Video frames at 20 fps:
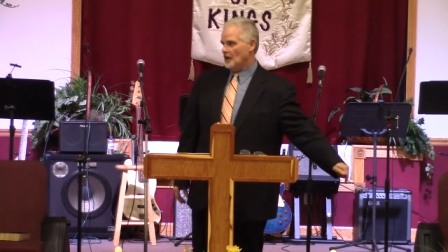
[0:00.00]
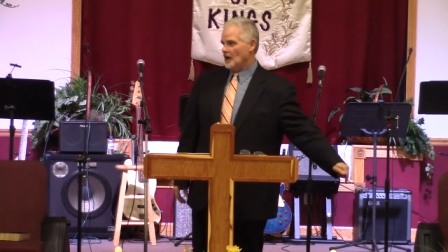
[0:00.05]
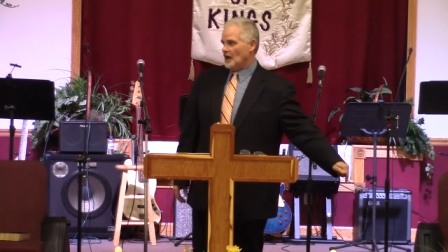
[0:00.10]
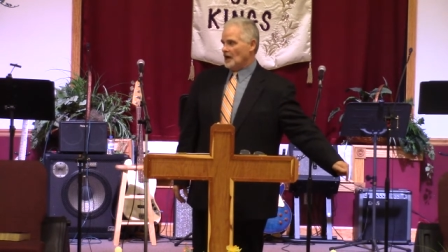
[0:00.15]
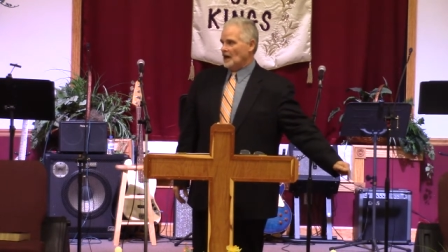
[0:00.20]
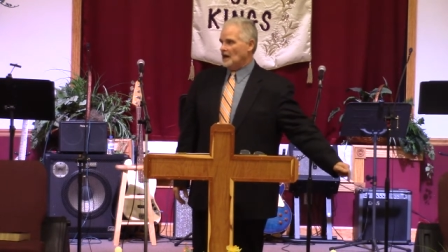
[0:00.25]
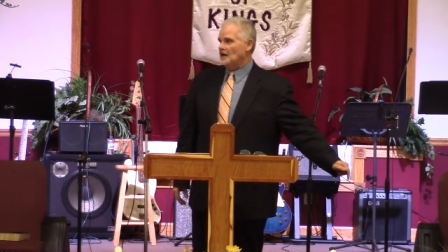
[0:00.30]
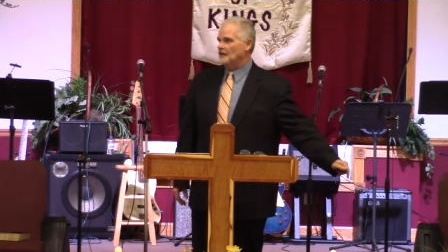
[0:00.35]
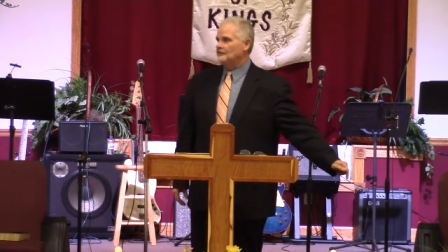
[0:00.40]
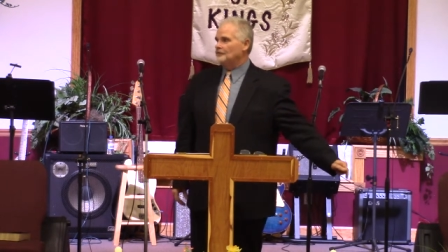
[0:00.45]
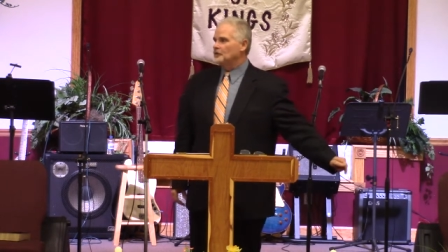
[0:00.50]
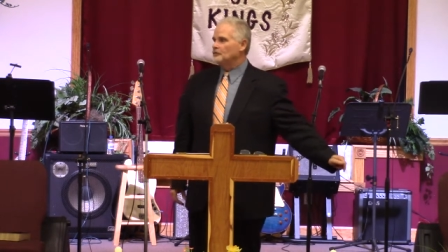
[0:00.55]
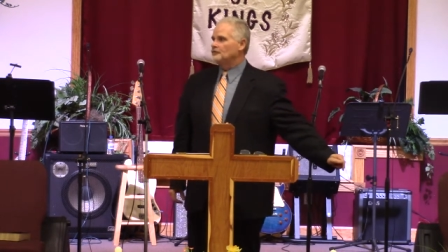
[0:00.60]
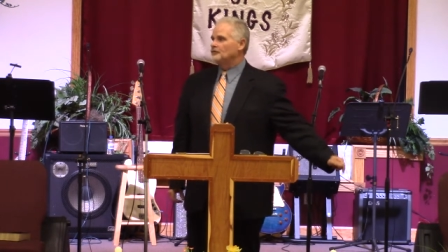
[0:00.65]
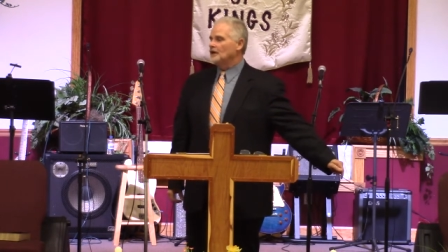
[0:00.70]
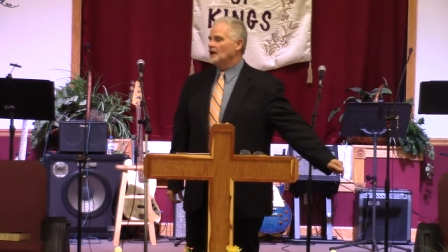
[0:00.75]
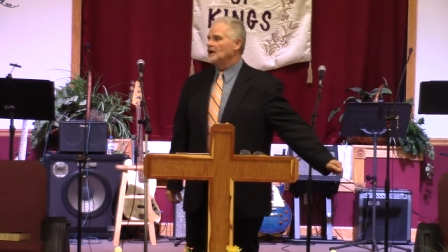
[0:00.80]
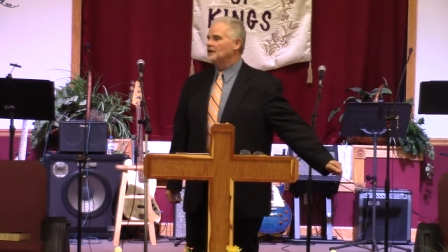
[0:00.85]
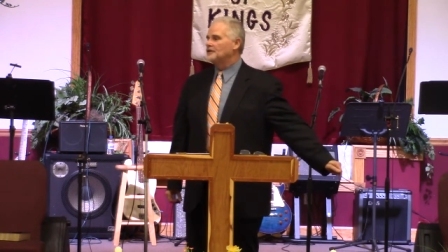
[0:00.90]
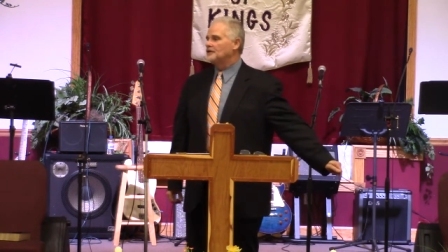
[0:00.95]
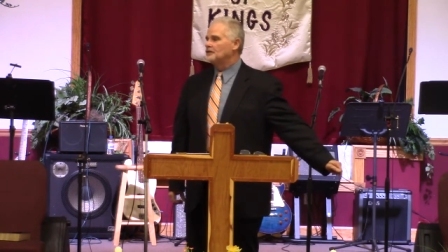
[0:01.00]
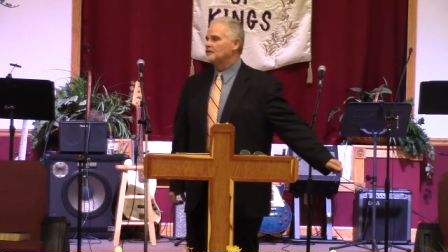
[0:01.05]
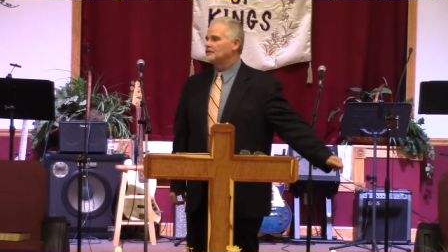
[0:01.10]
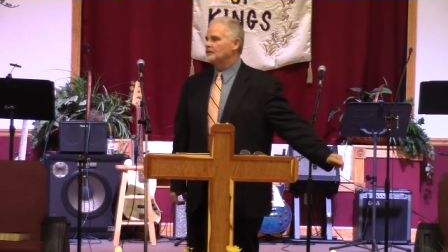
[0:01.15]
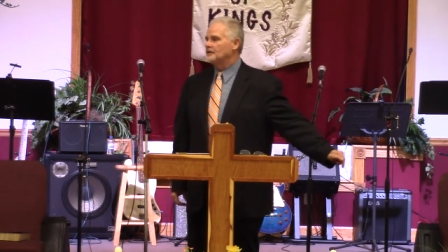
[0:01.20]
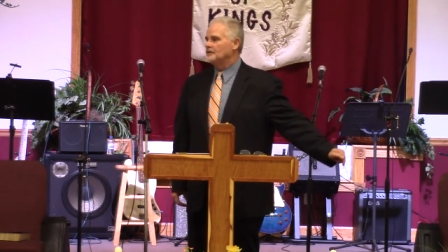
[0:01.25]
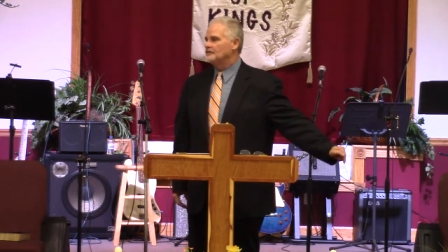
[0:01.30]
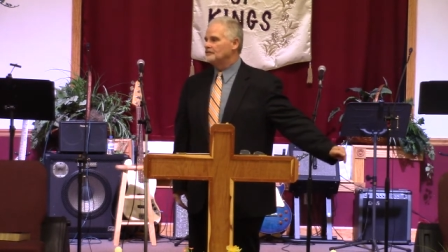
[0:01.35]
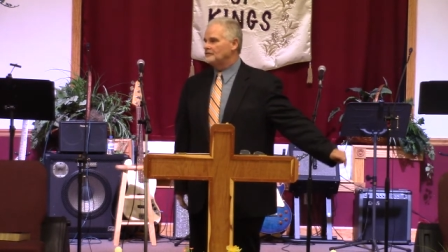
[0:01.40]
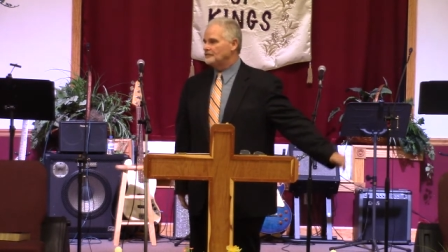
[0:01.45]
And if you think you
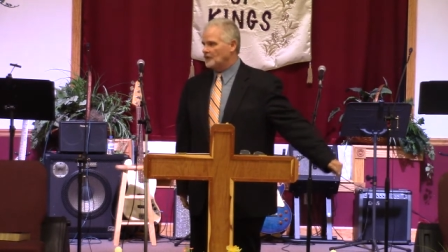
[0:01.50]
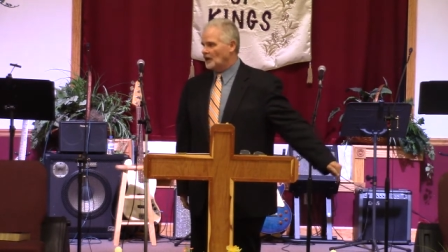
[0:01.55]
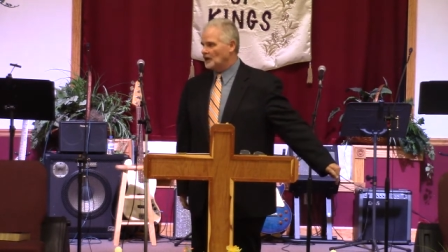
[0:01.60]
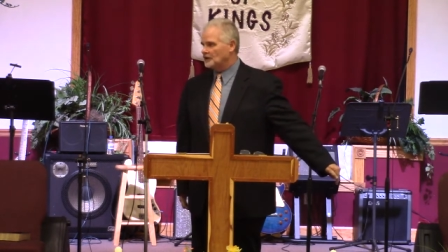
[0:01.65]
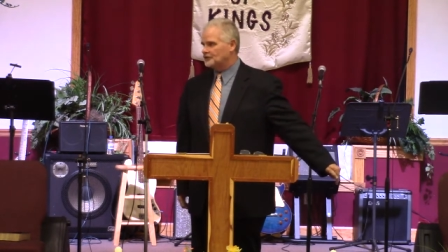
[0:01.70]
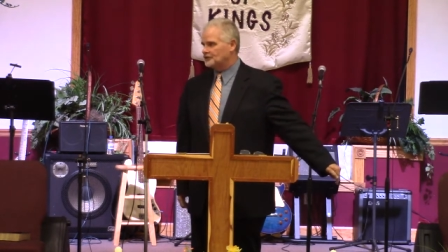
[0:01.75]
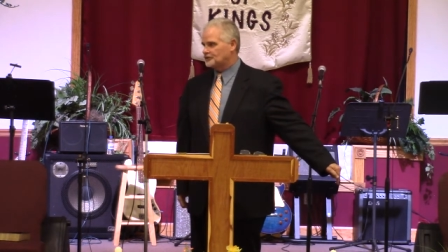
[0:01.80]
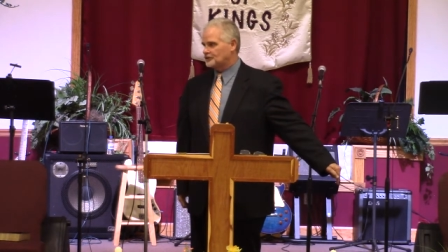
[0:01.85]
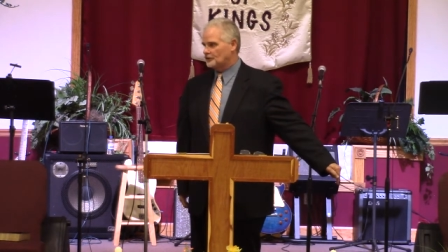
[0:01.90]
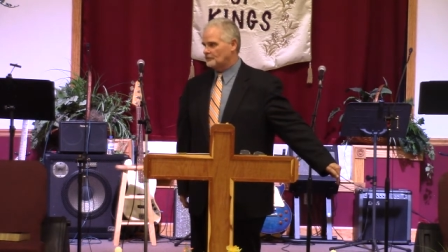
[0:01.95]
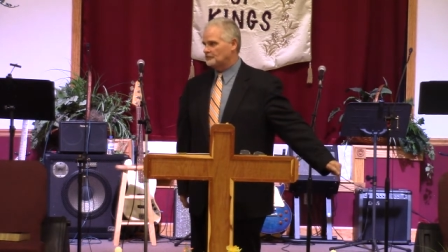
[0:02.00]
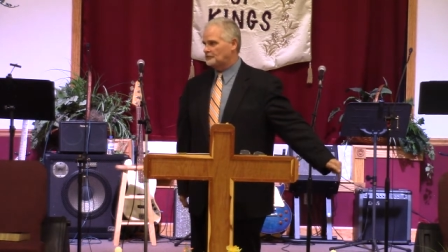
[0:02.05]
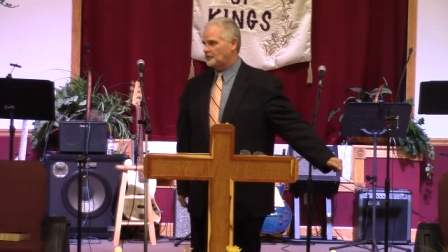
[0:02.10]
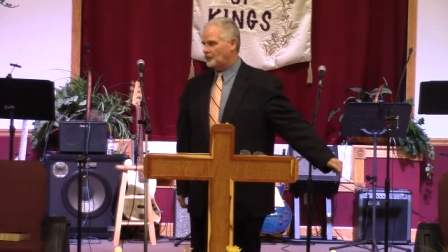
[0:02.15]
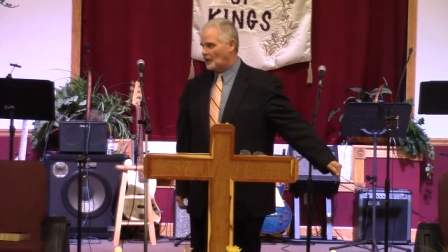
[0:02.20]
can function